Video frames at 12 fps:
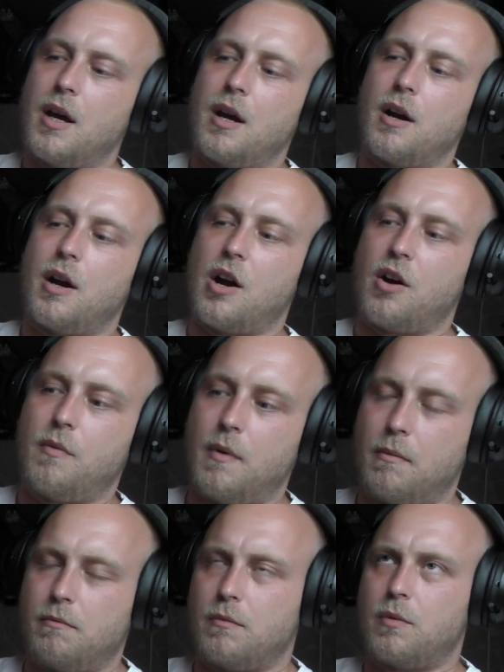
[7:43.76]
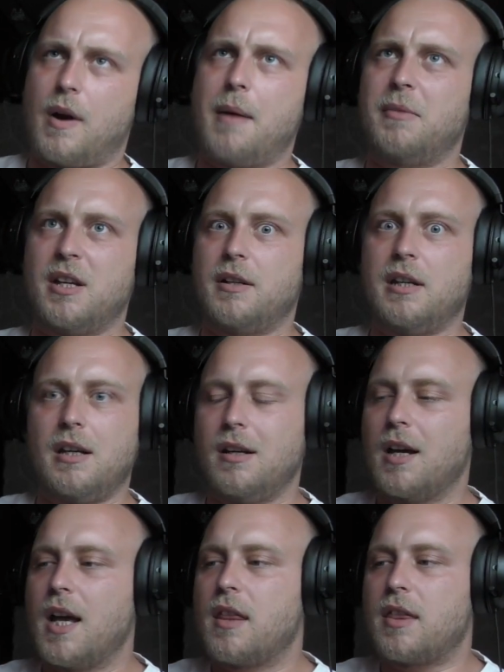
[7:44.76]

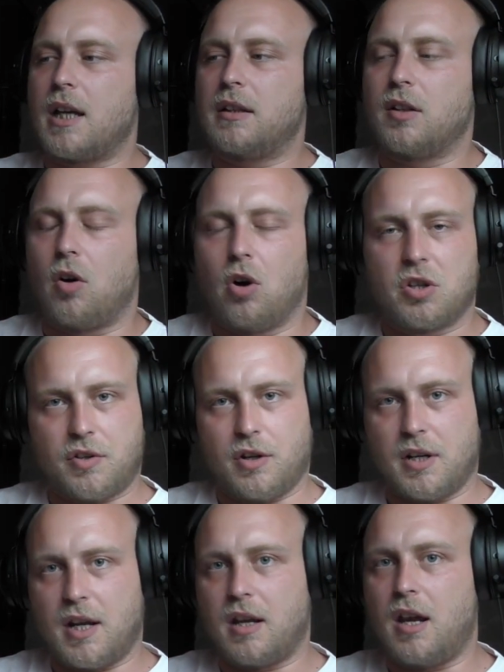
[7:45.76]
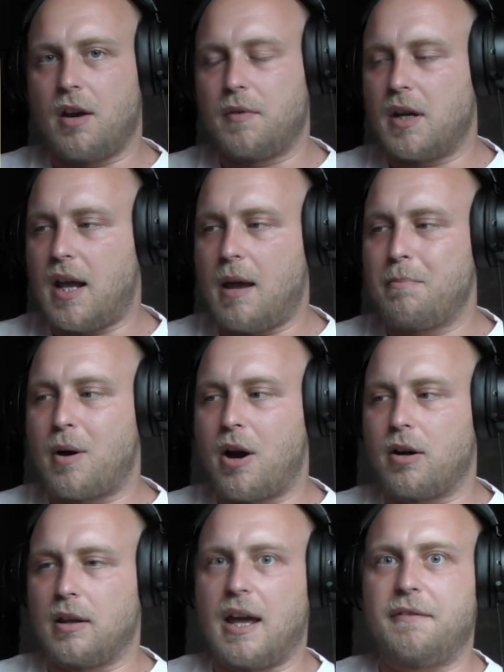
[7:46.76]
remedy that the Austrian-Hungarian
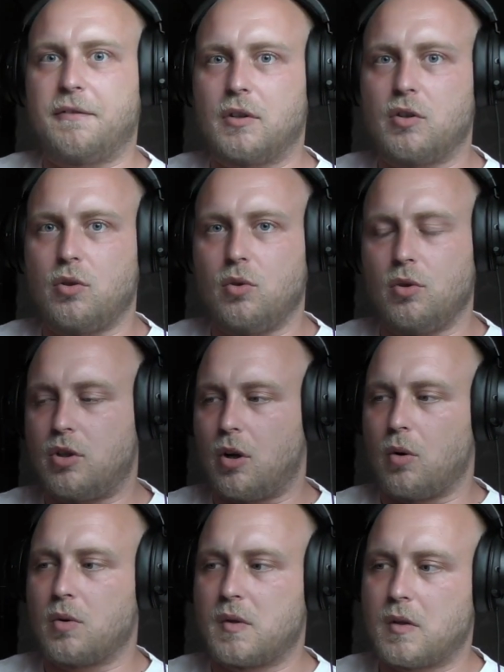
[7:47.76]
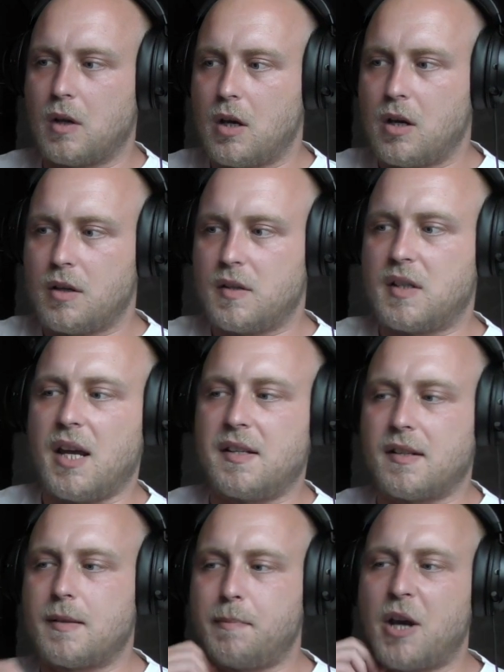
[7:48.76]
Empire left to those
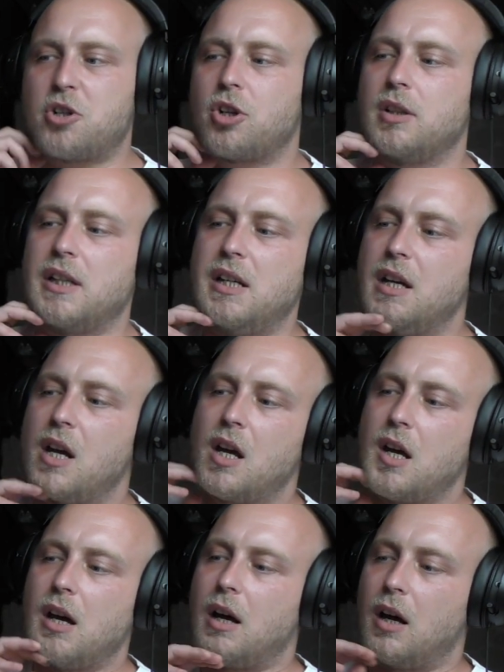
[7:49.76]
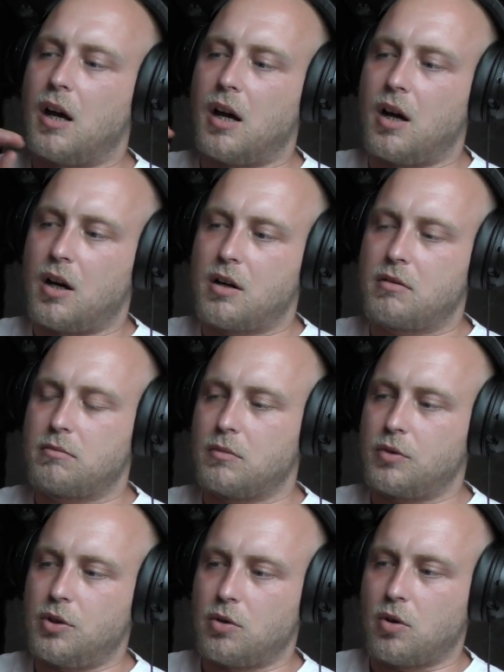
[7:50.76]
states, especially,
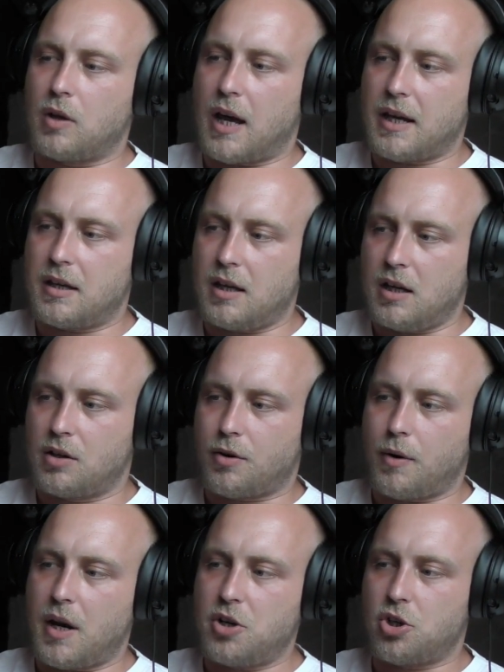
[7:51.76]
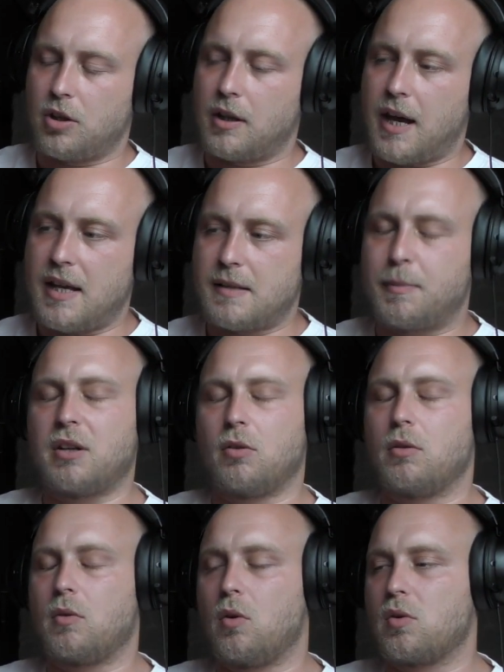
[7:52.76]
in Croatian lands, but
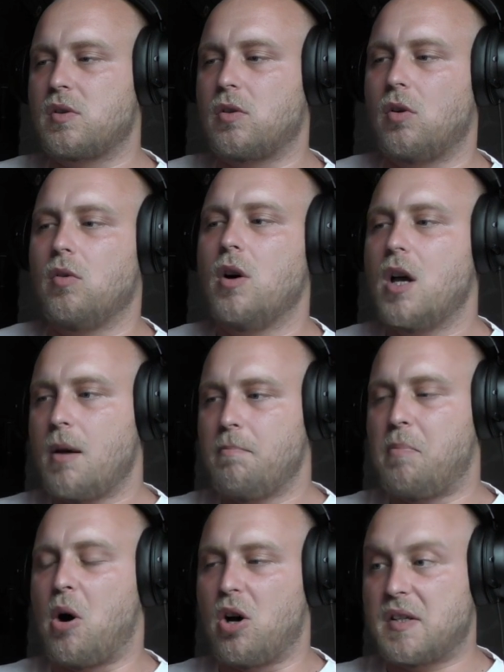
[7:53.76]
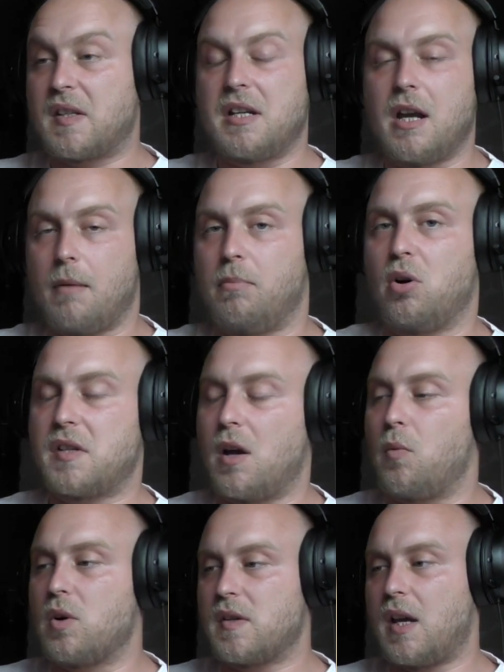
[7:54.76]
also Bosnia.
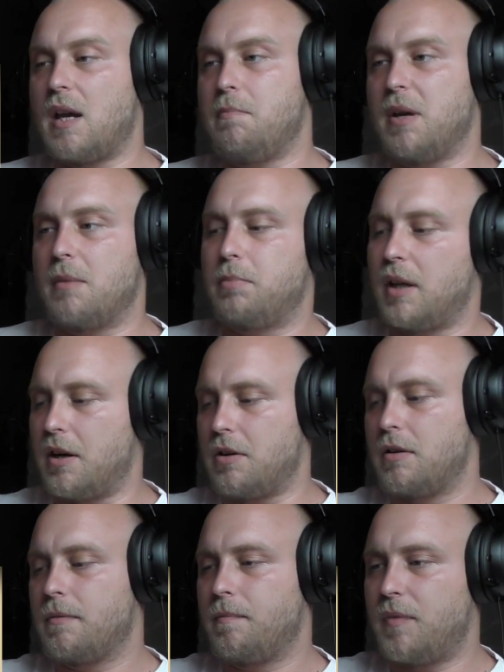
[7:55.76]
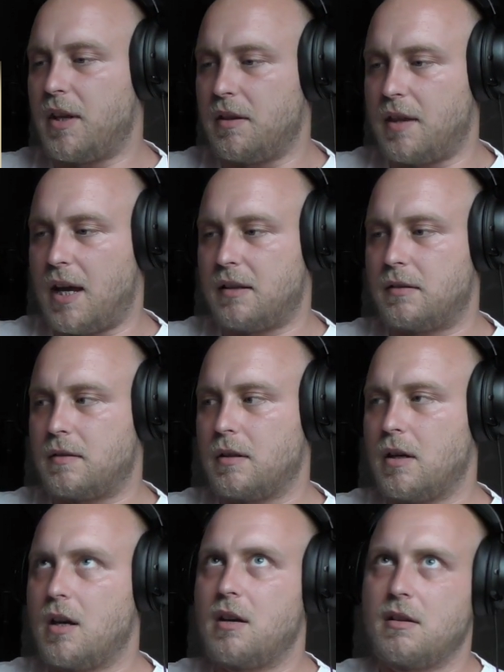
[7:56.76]
Bosnia was a big player in that
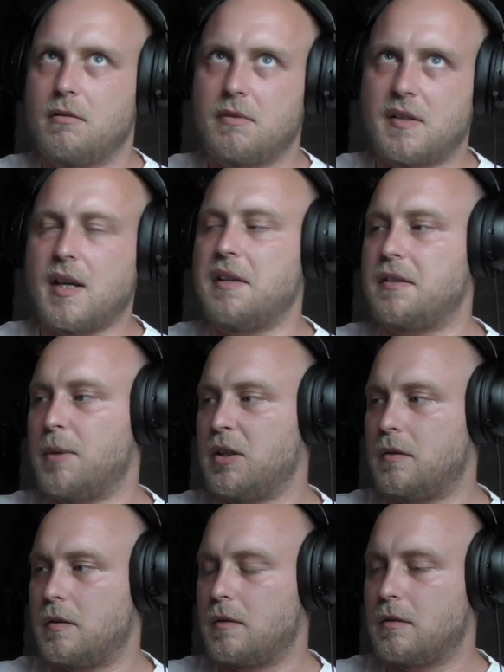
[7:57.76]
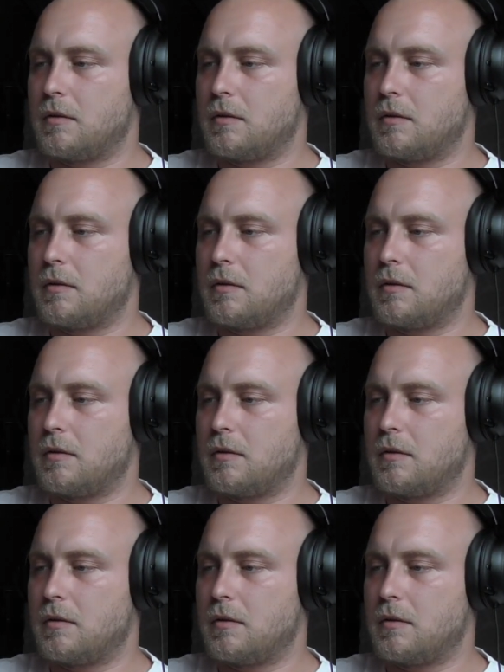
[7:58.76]
sentiment.